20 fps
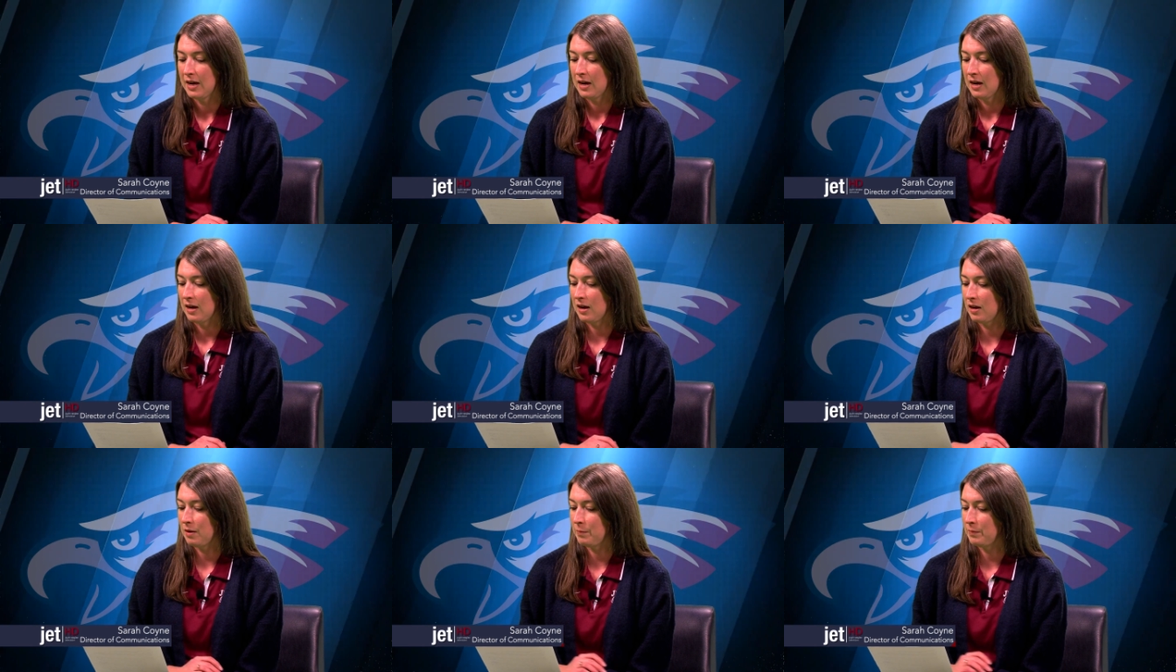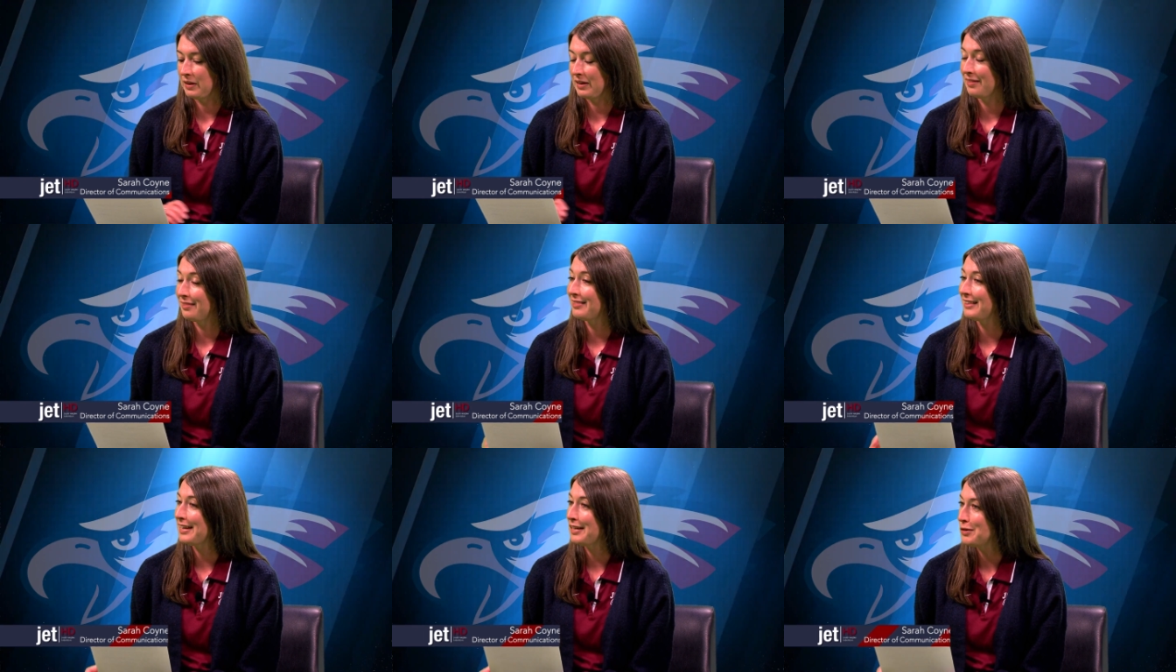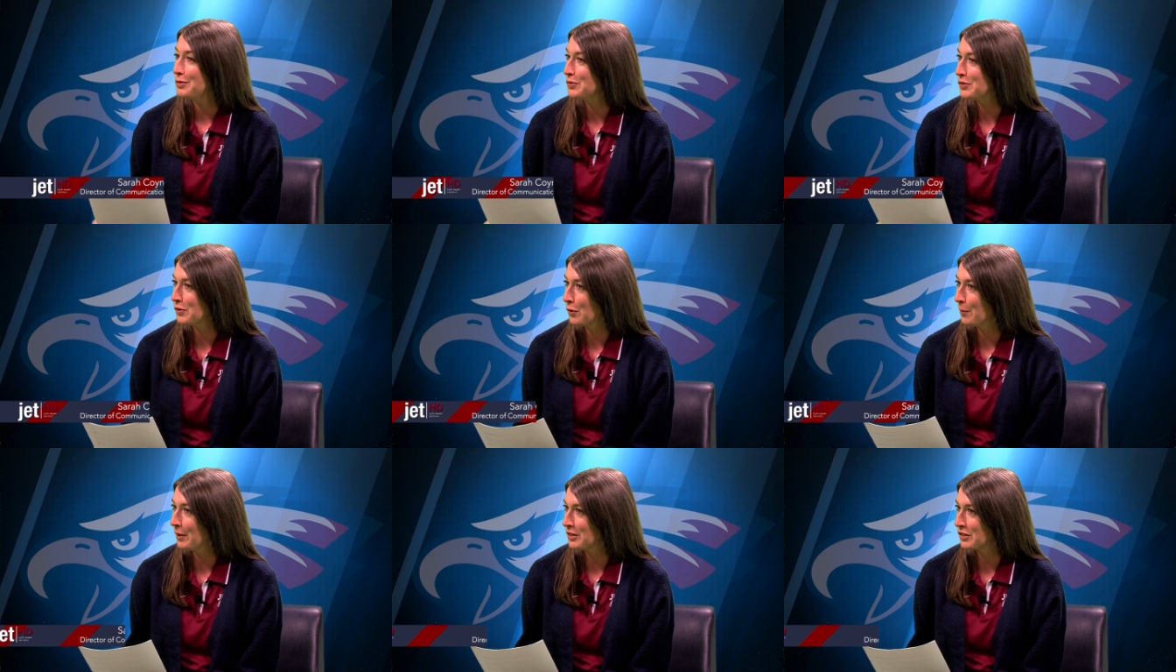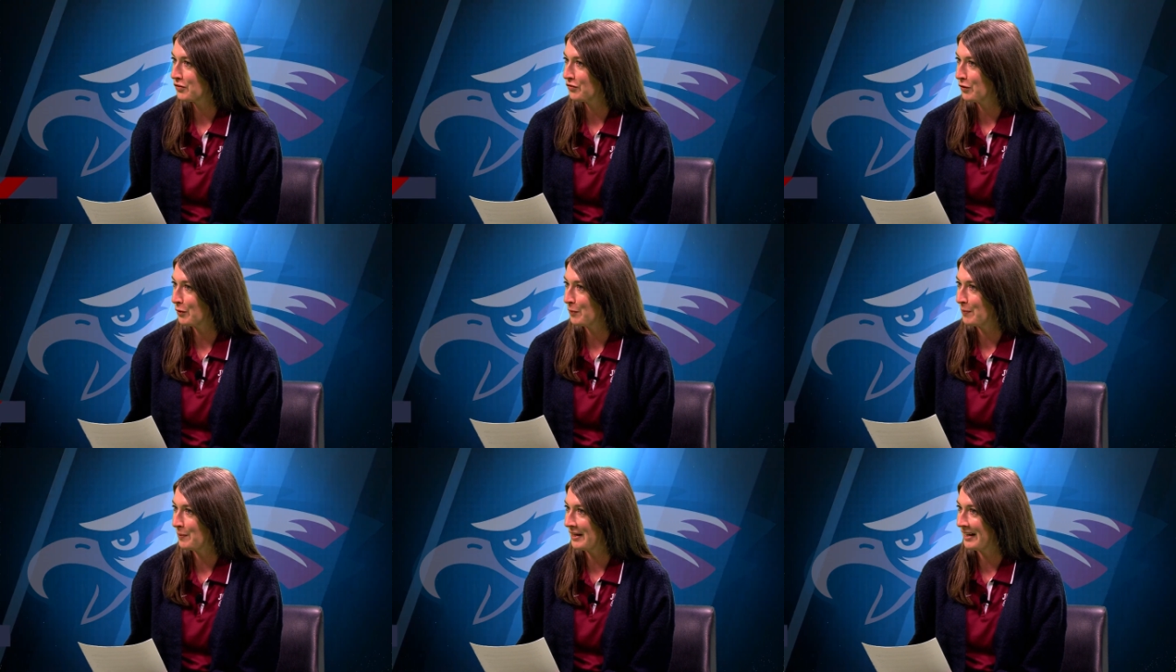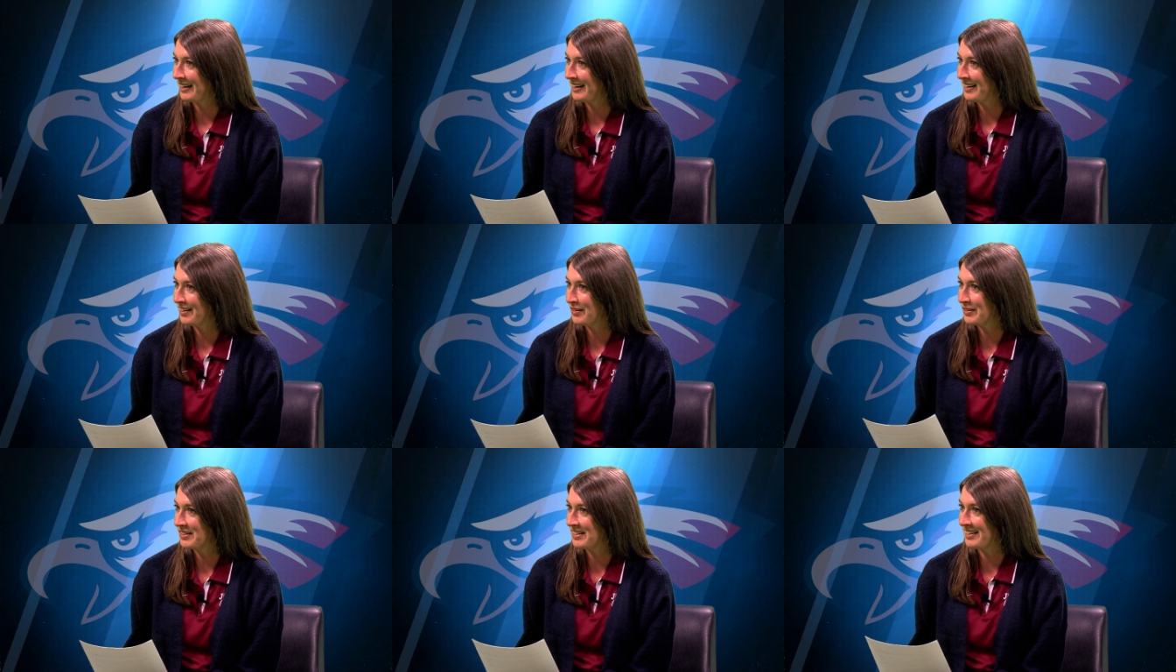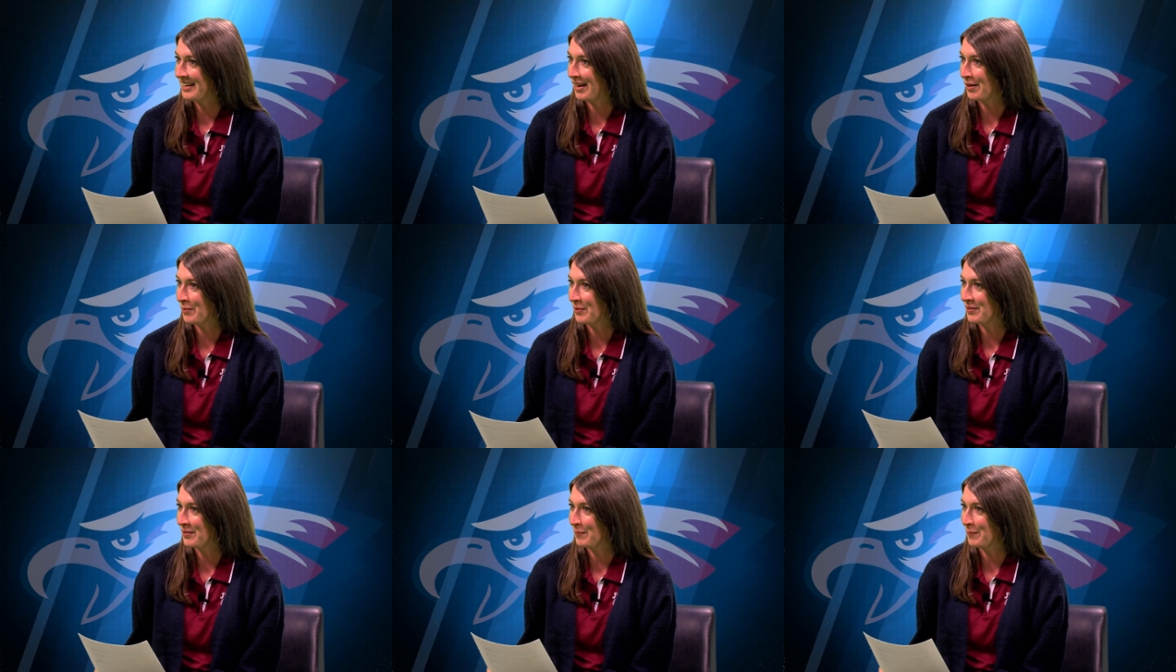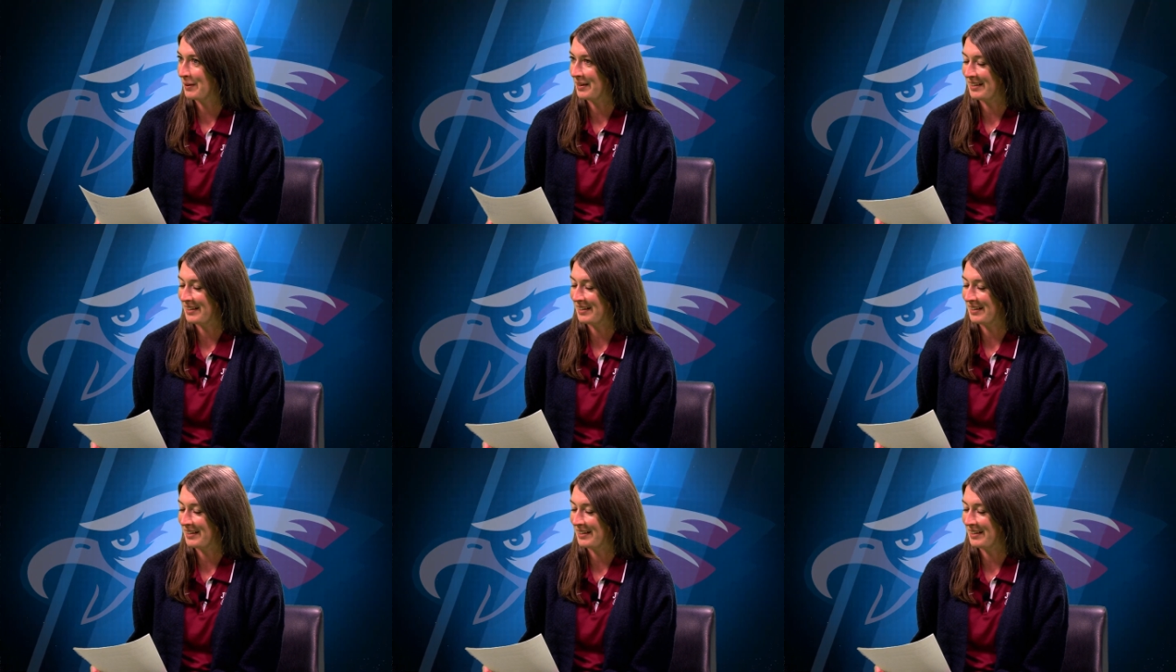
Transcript: And thank you so much for being here today with me.